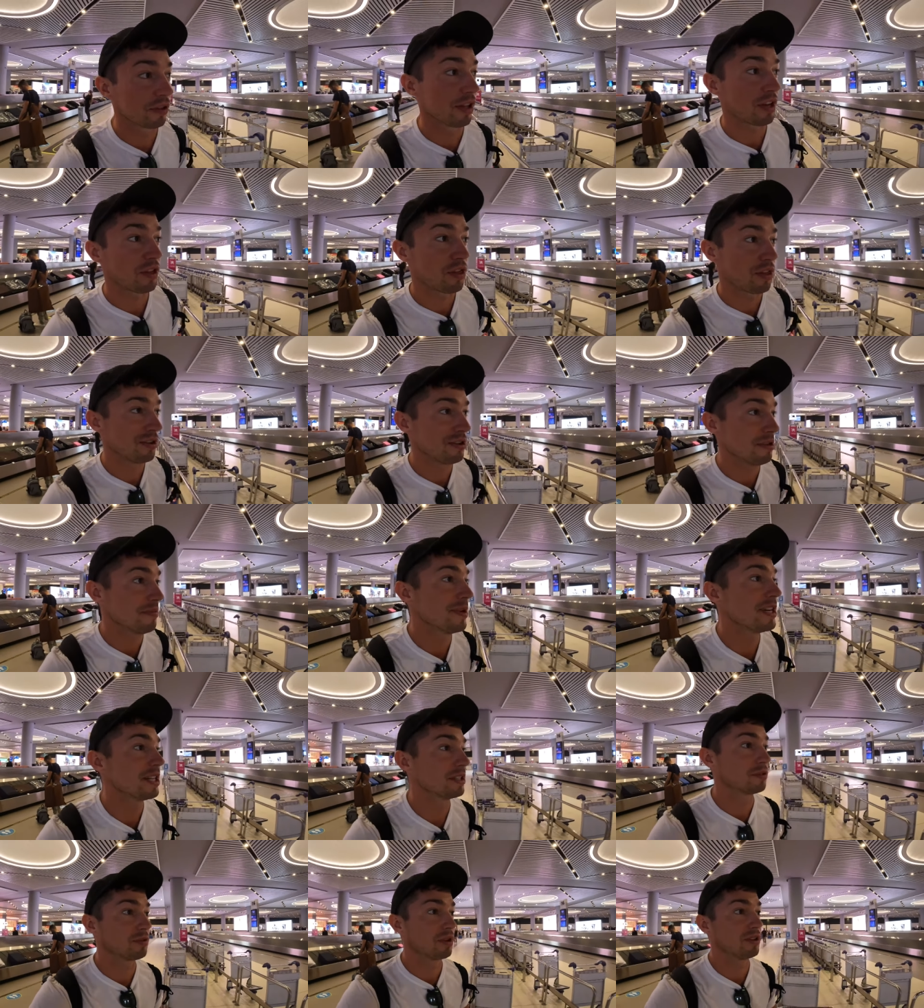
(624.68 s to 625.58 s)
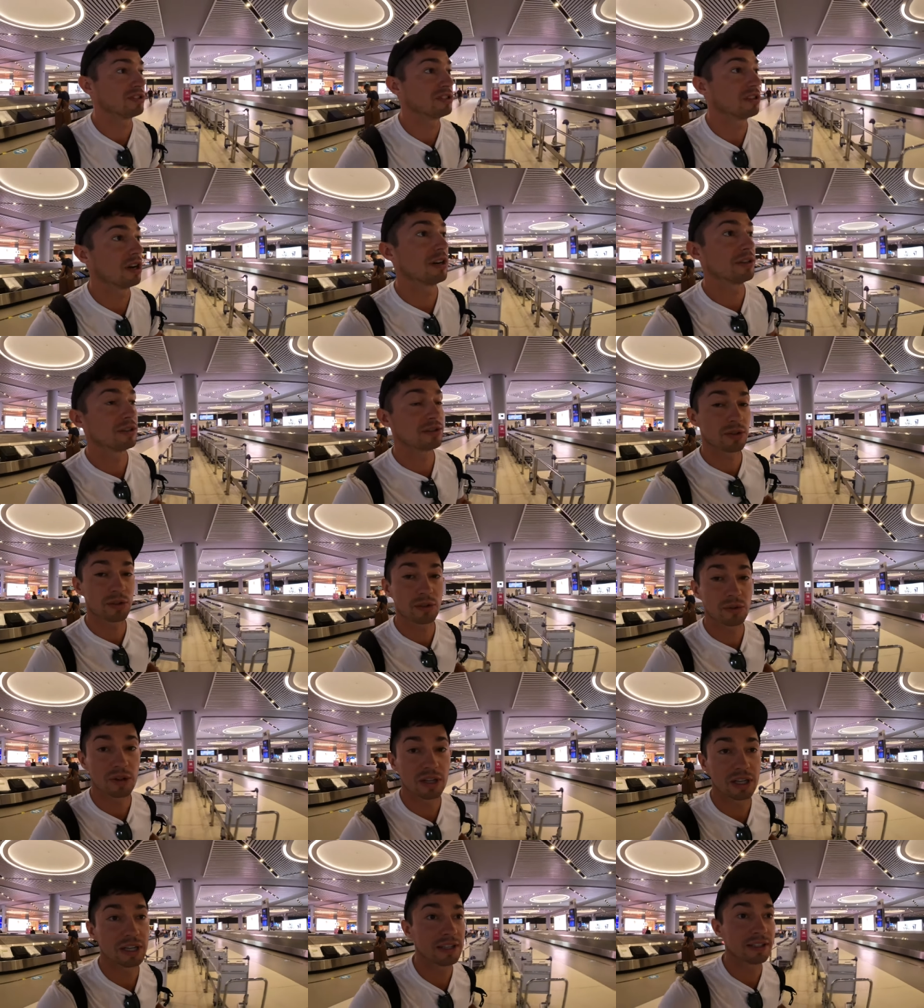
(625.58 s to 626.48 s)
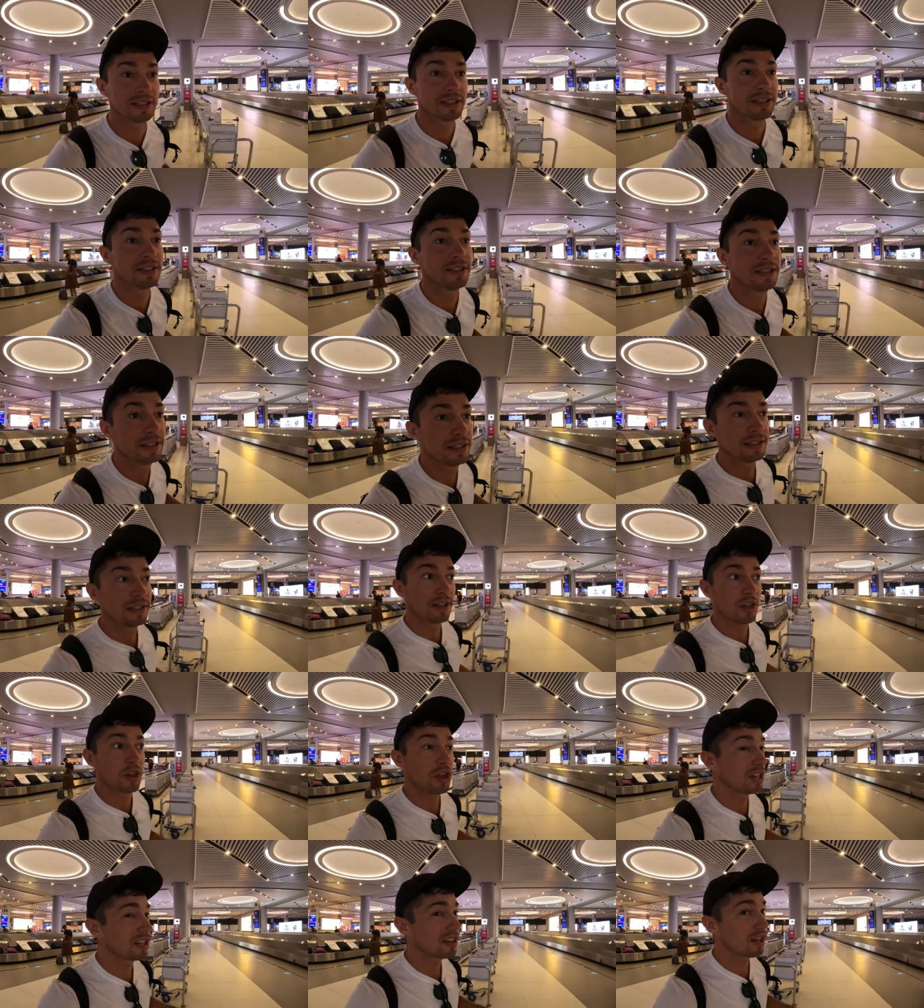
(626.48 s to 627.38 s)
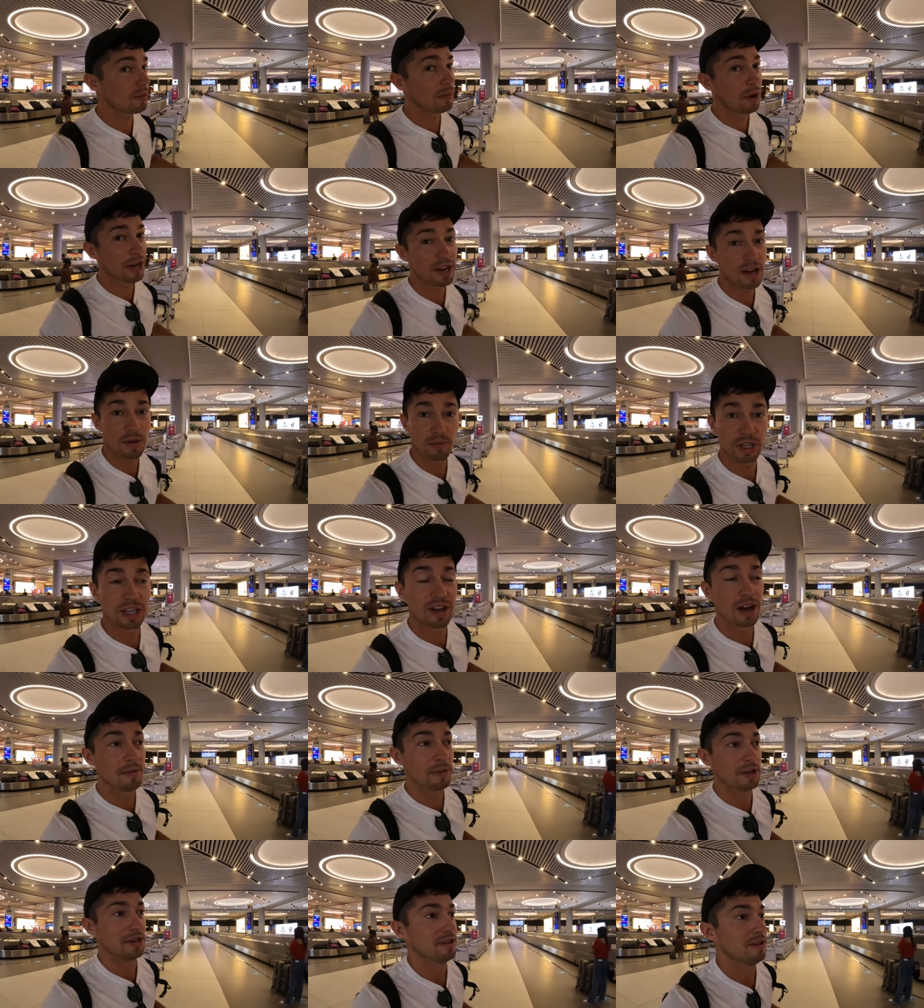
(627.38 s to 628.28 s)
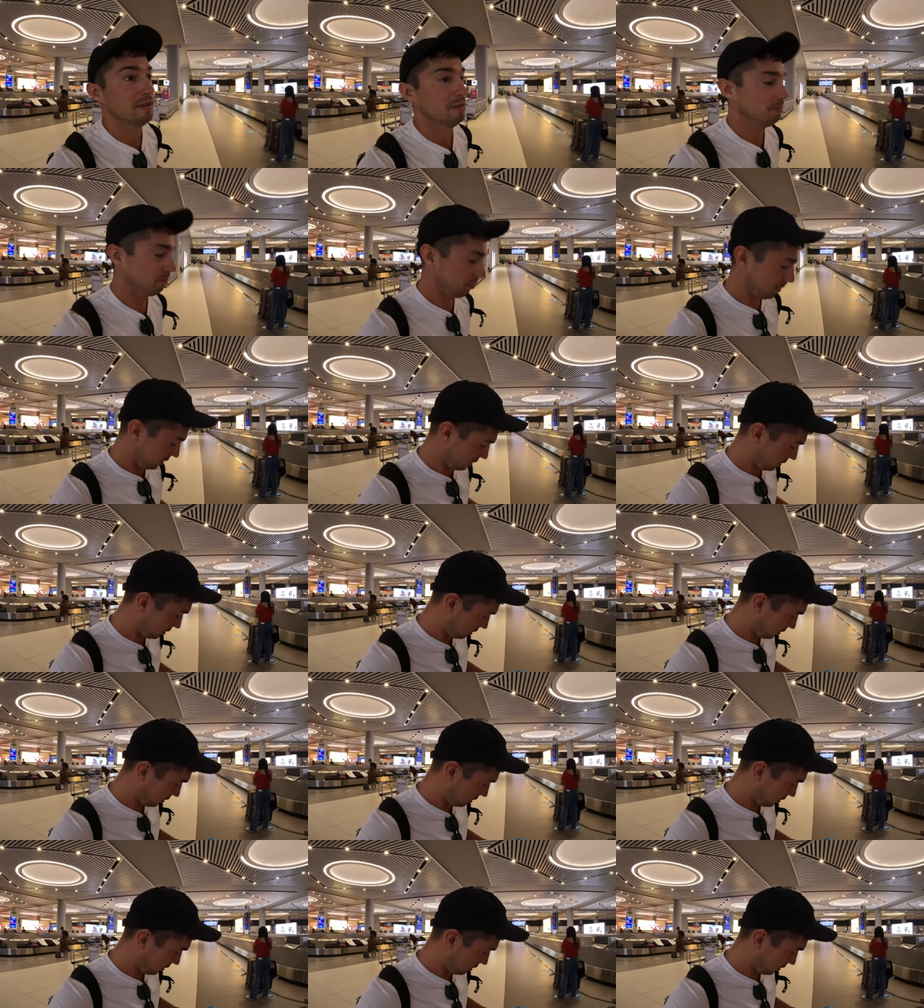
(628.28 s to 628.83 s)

for like 30 minutes, so I was starting to think that it might not be coming. But